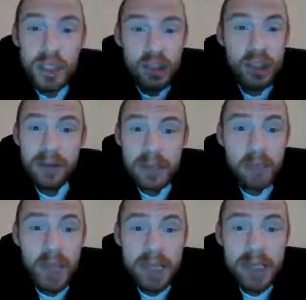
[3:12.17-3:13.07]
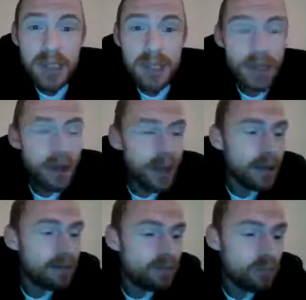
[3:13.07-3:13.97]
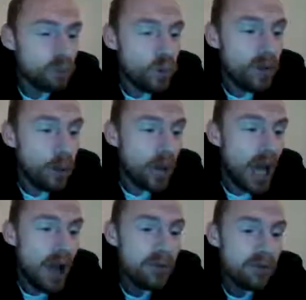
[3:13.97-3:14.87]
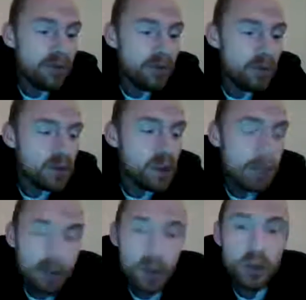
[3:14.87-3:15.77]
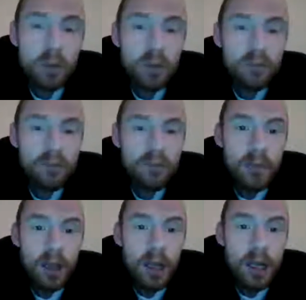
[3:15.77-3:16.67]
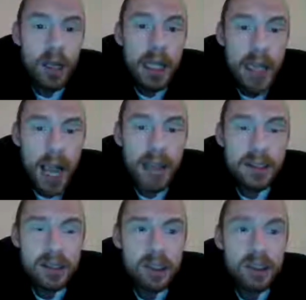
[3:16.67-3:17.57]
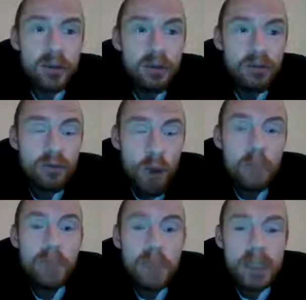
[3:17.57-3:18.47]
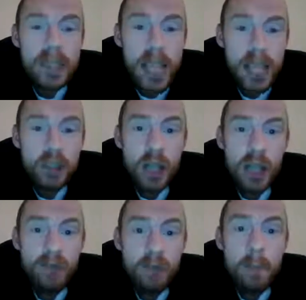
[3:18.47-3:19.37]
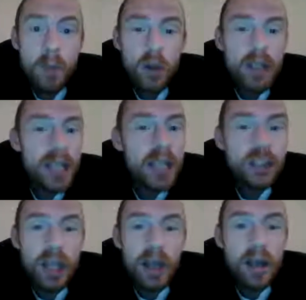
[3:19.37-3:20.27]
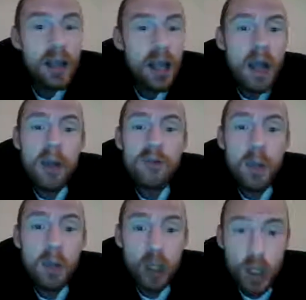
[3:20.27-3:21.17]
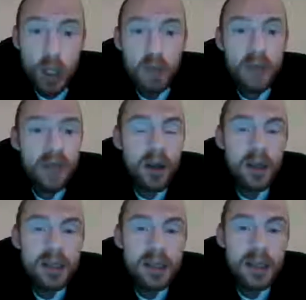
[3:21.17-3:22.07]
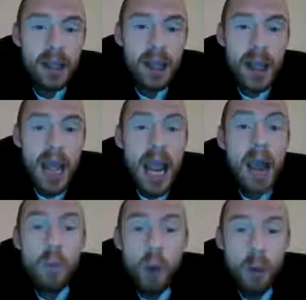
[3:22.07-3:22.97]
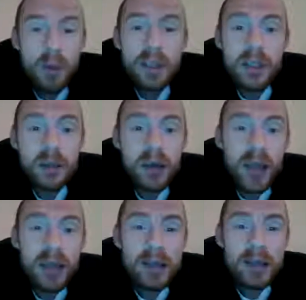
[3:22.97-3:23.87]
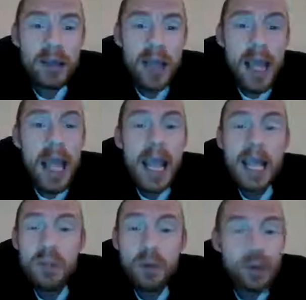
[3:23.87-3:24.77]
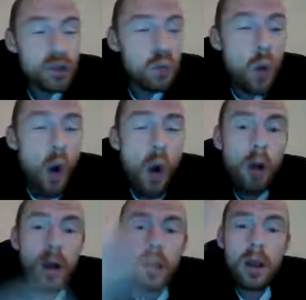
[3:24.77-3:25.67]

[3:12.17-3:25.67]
do it basically like we'll have spiritual guidance from nature, from Mother Nature, from the universe, and what we'll do, right, is we'll just walk,